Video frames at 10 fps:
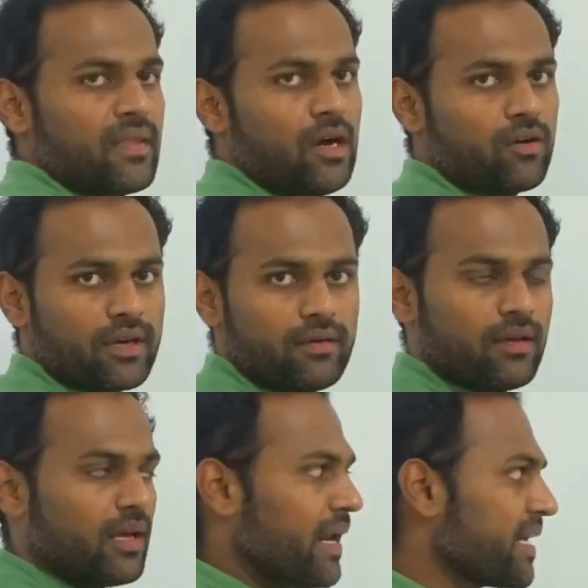Okay,
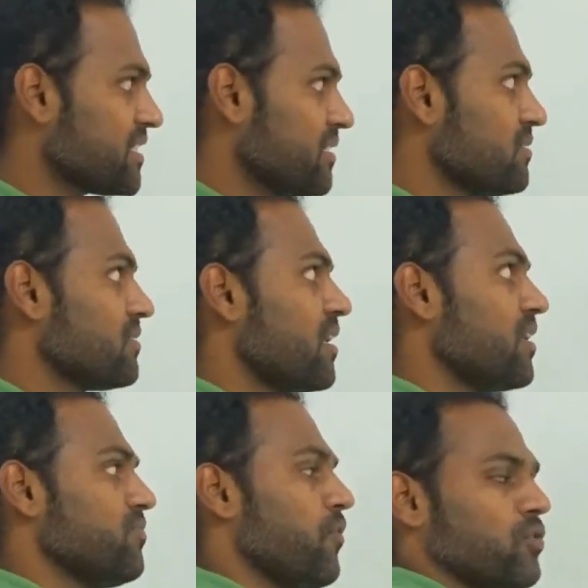next,
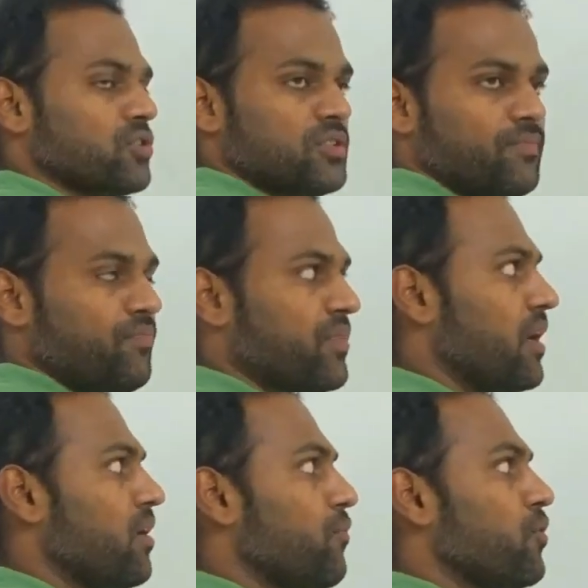third force.
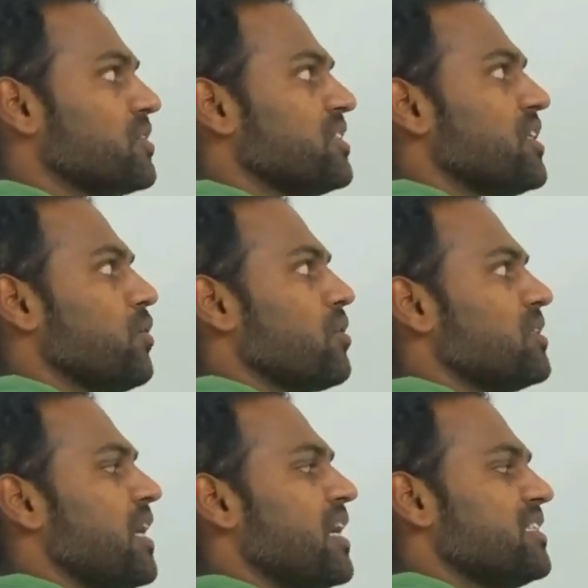Third force is due to the
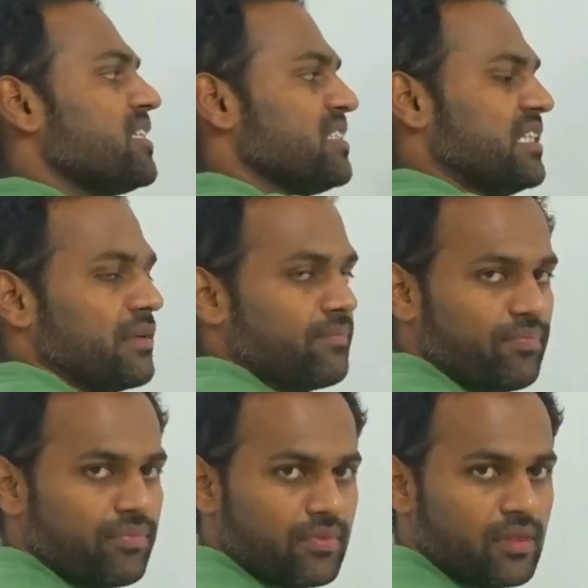charge at C.
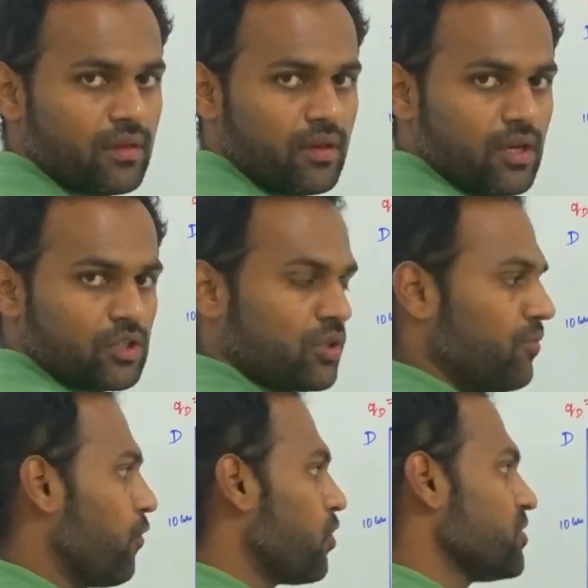So the
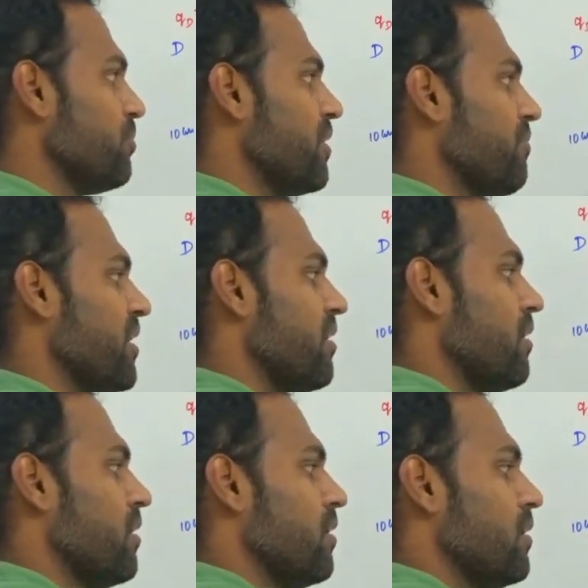force between
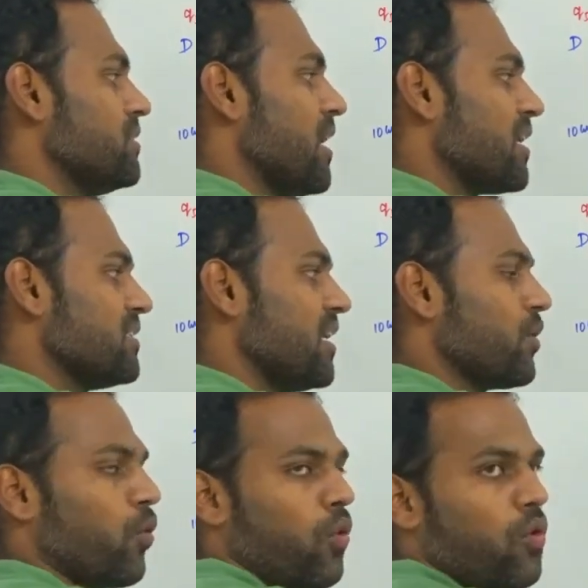charge
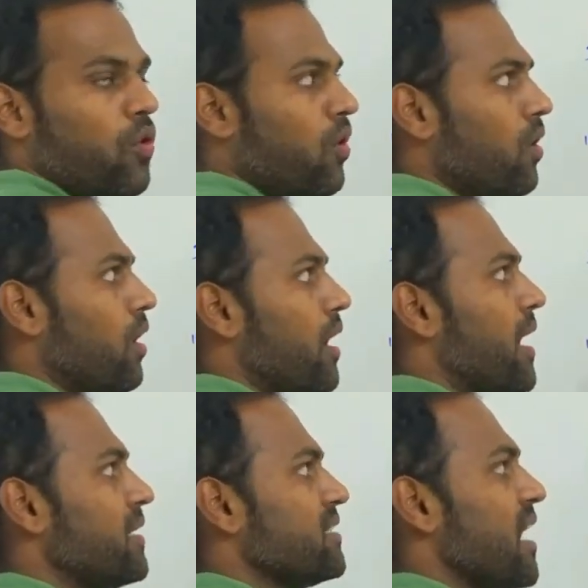at O
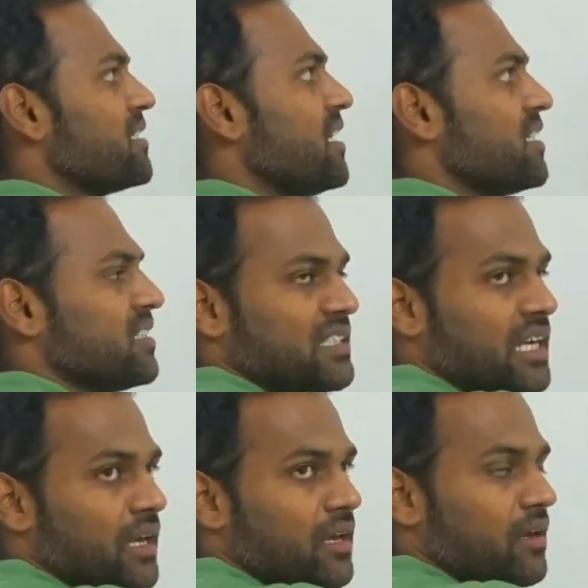and charge at
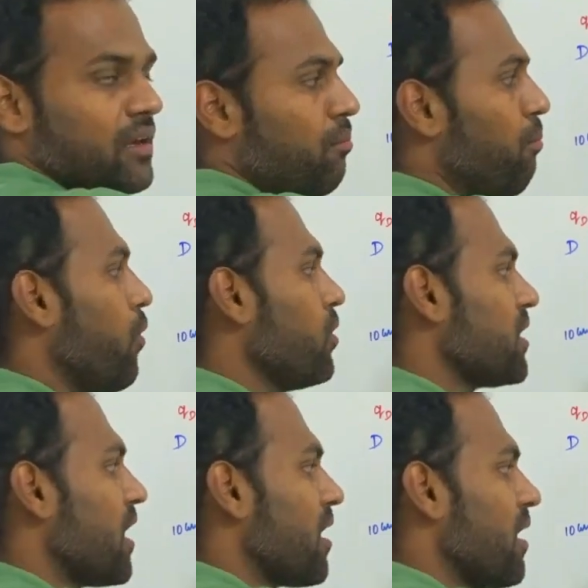C, both
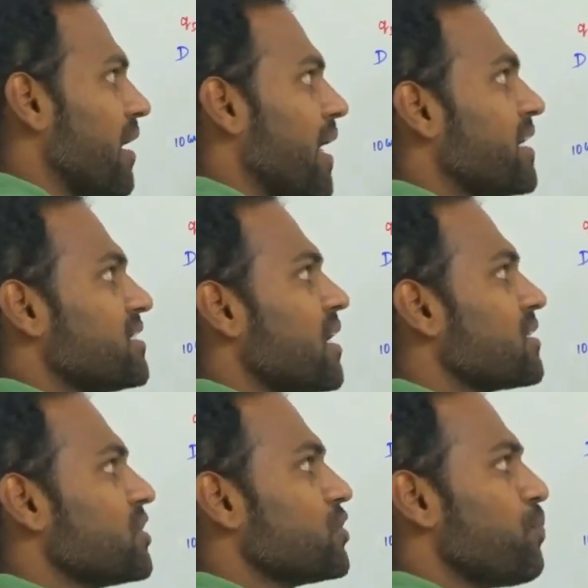are like
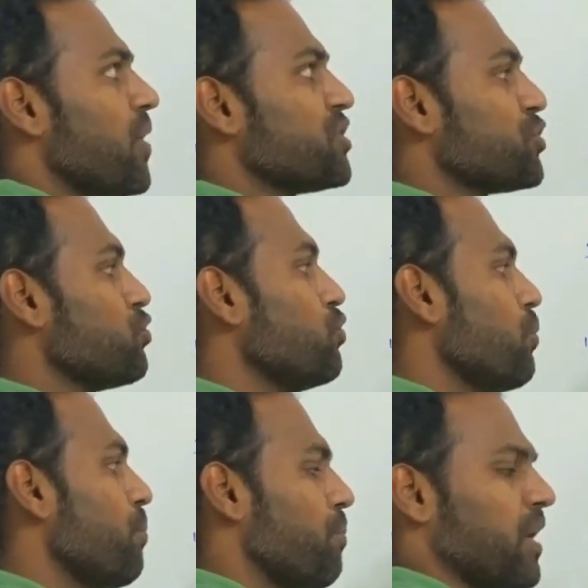charges,
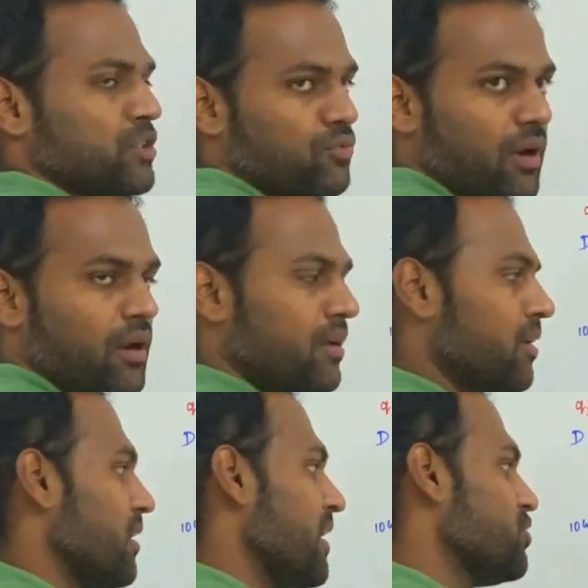+2, +1.
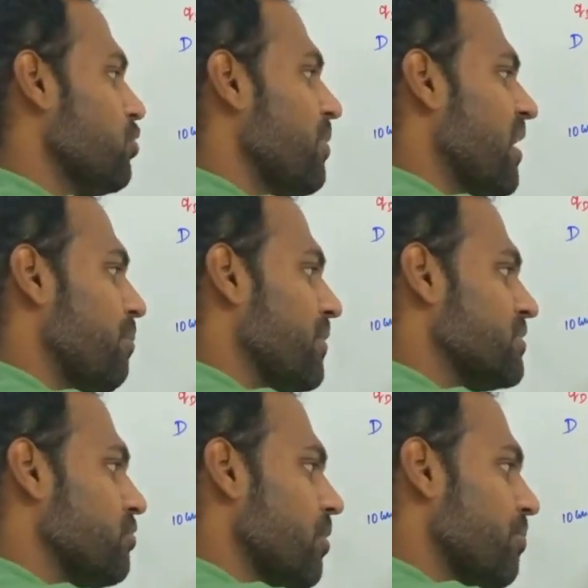It should be
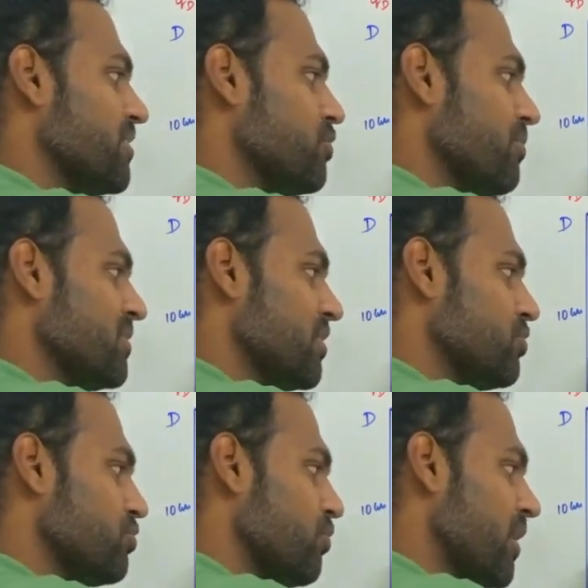repulsive. Repulsive means I
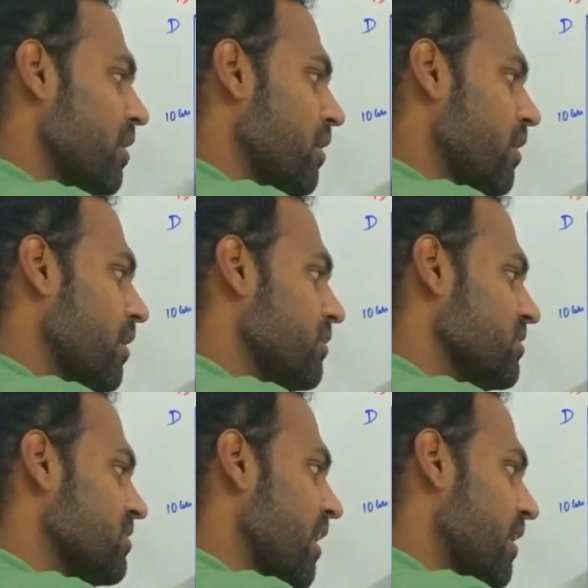should show it in this
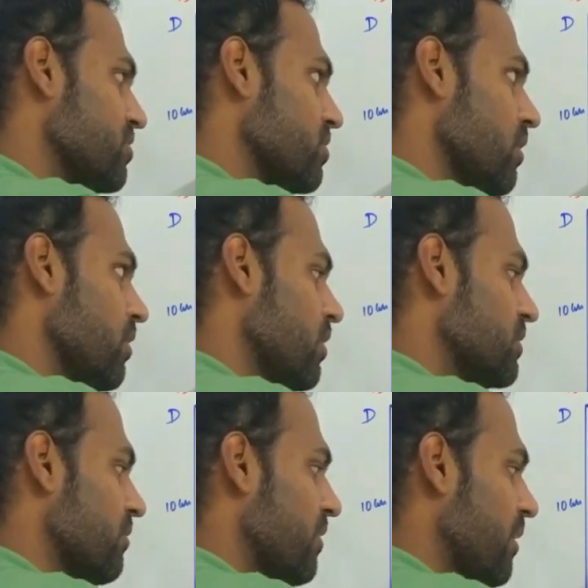direction.
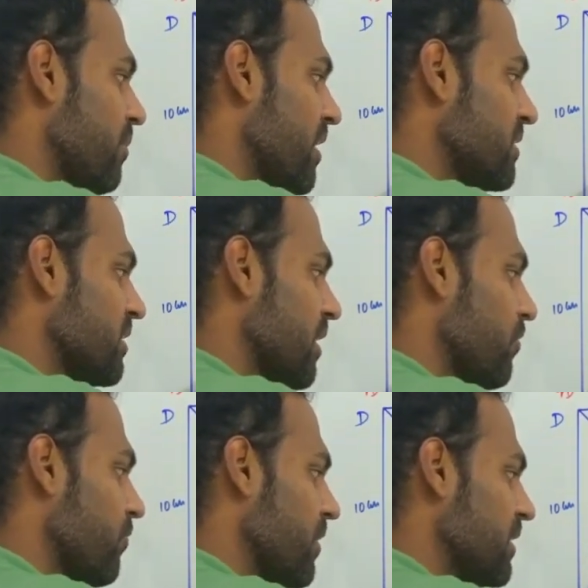So I will name it as
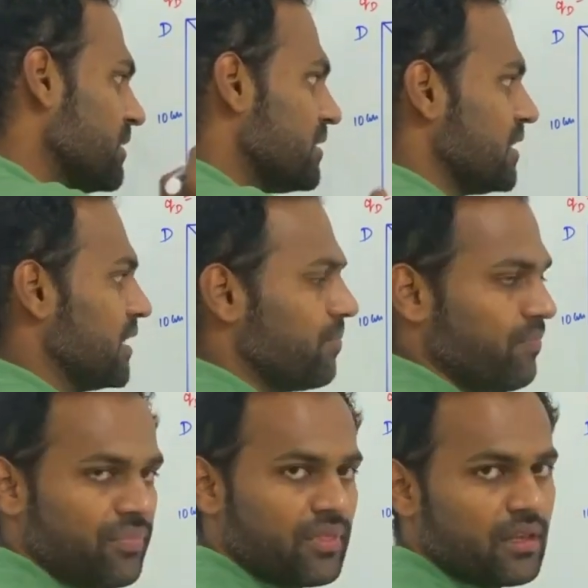FC.
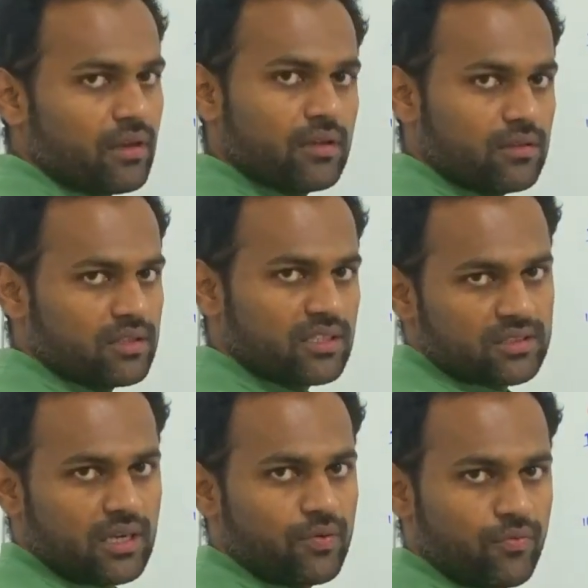This is
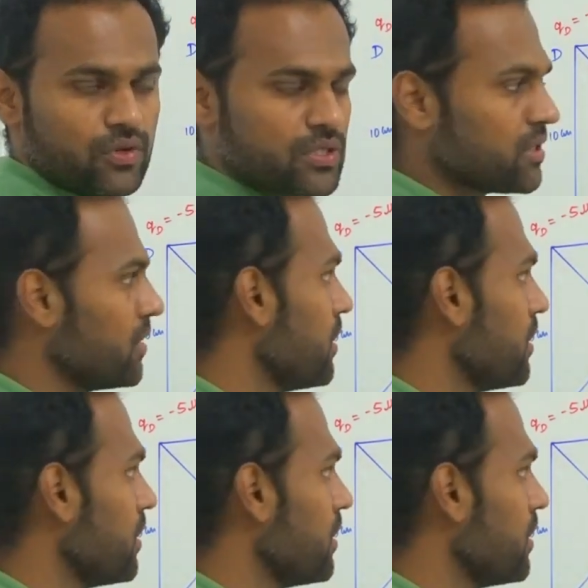third force.